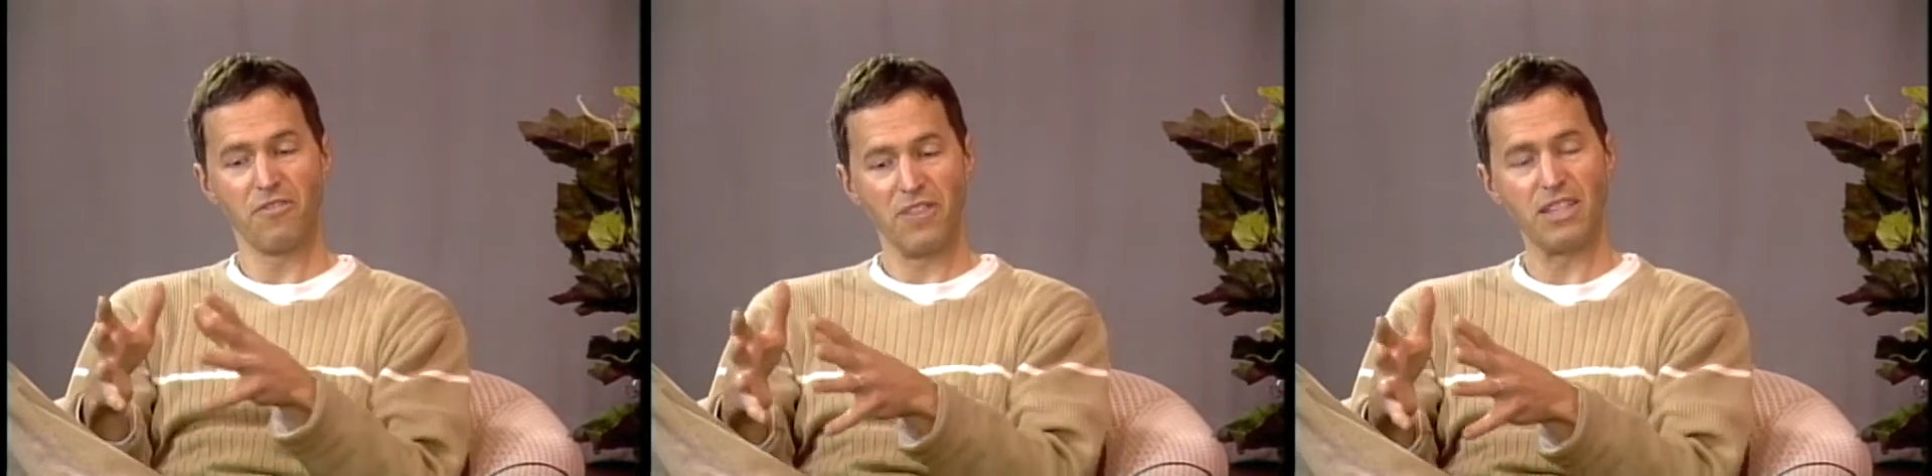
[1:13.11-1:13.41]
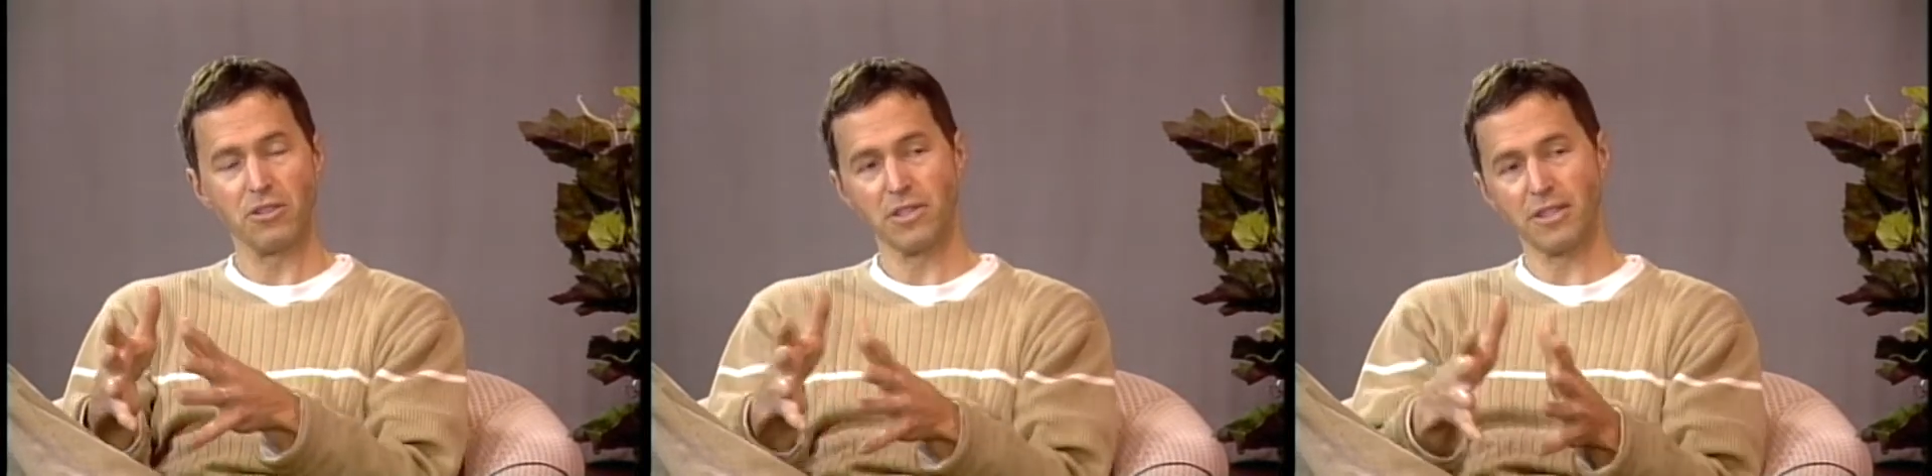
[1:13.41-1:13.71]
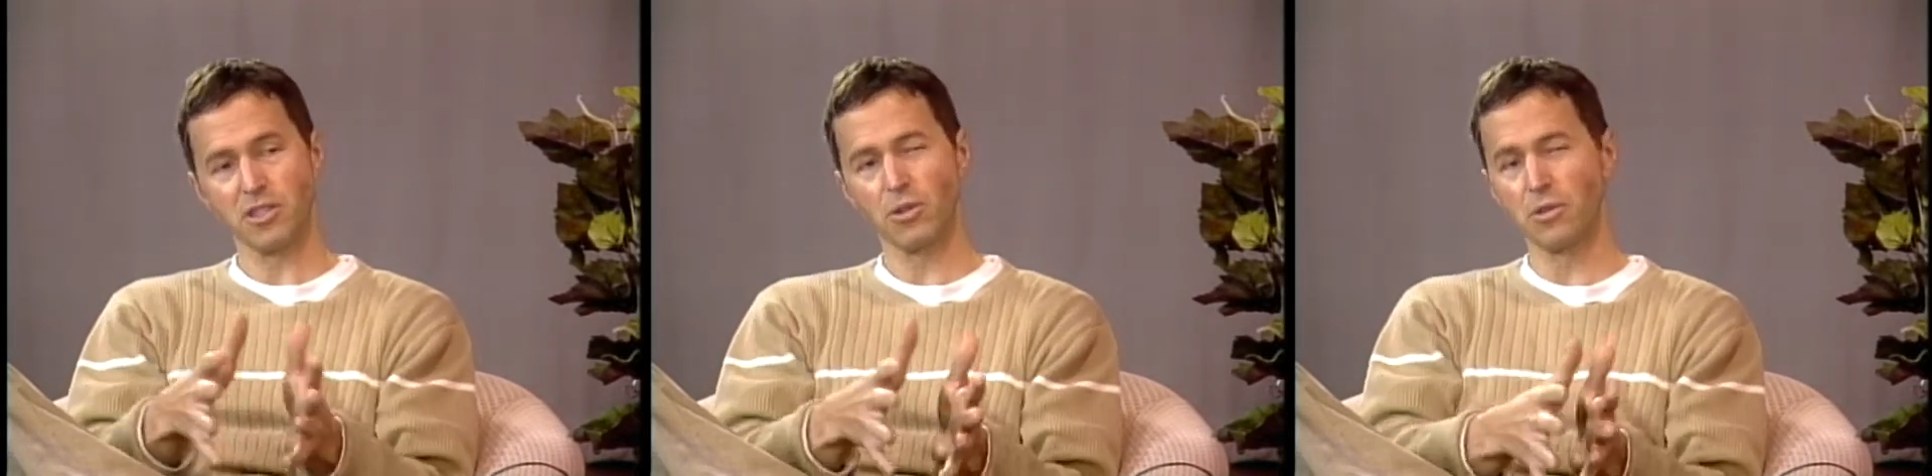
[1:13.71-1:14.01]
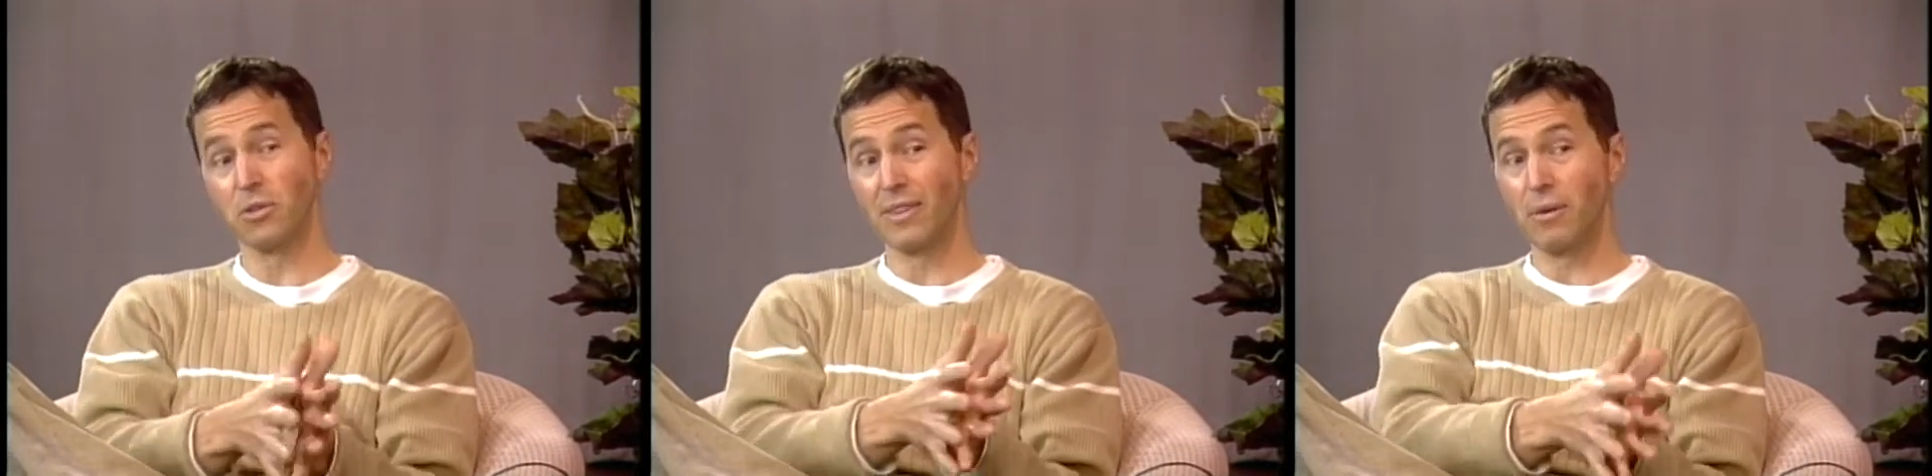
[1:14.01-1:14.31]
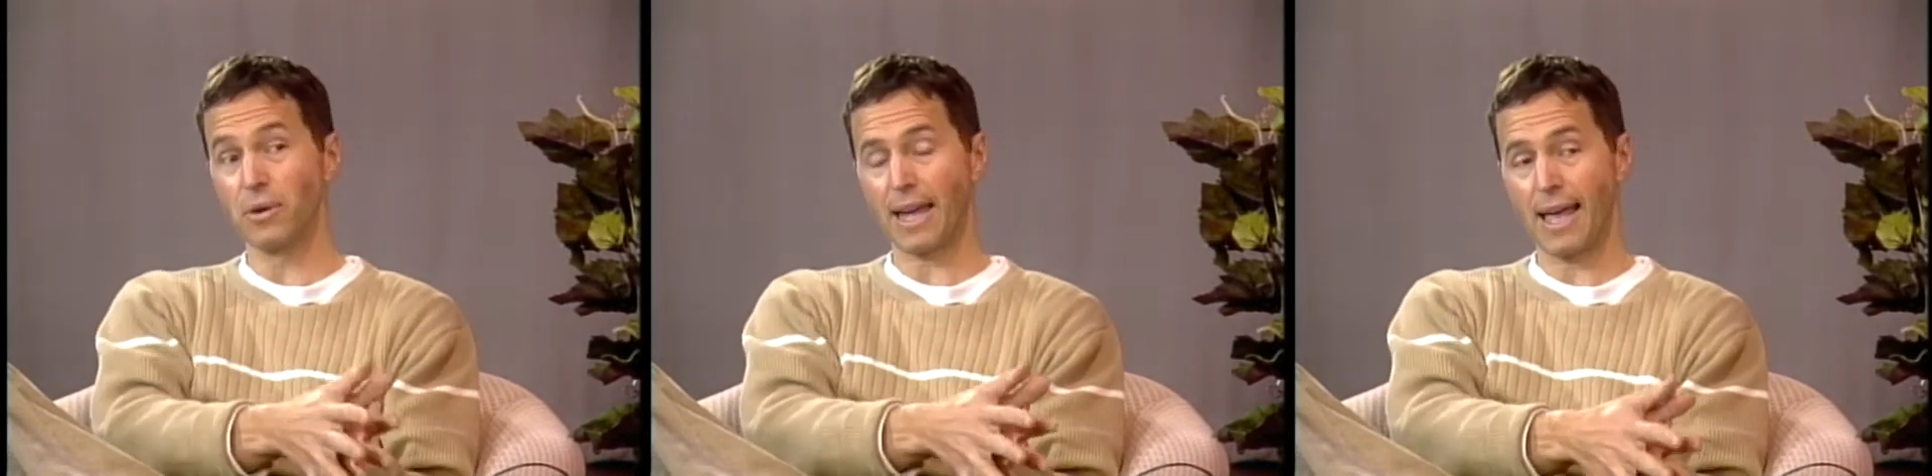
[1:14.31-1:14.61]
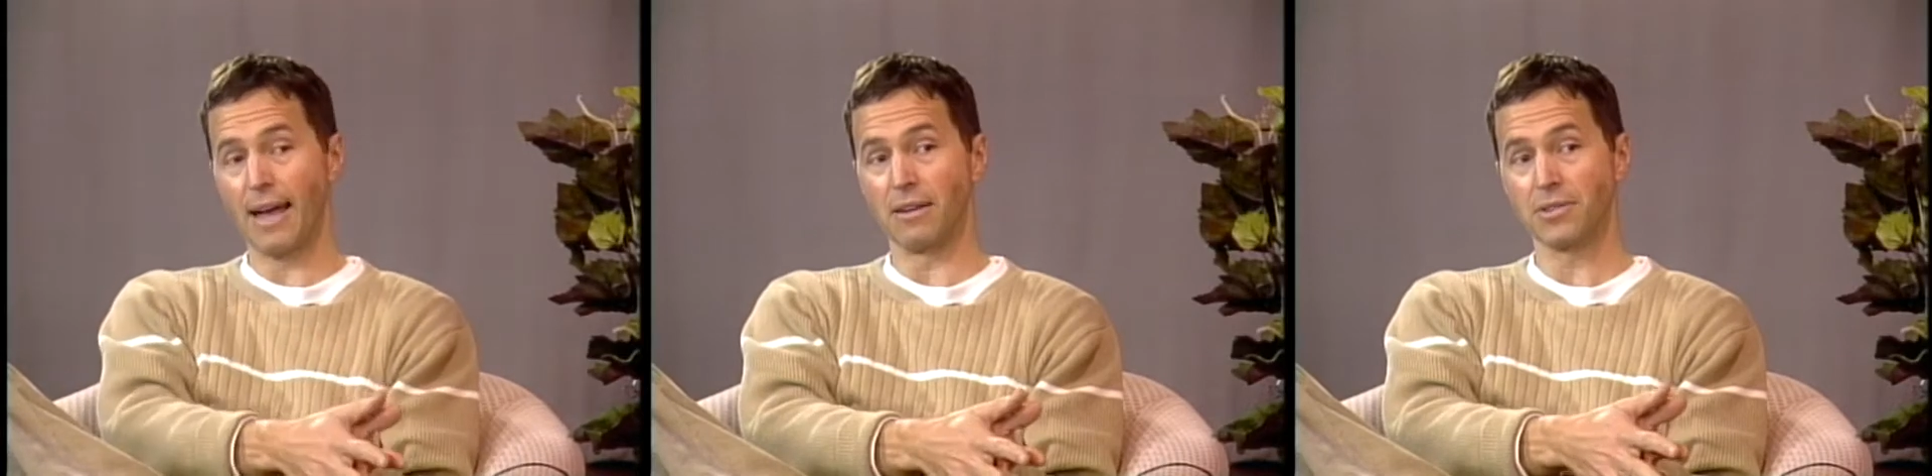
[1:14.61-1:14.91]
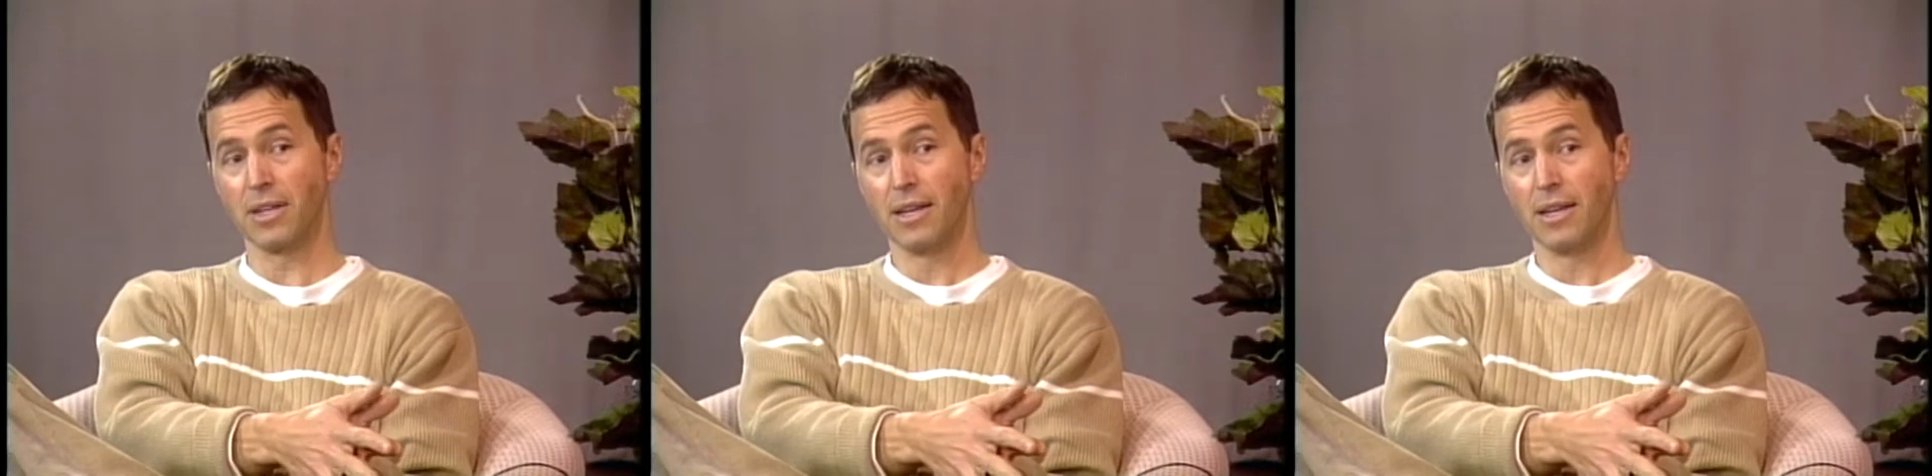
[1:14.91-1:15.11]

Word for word: features this social network has,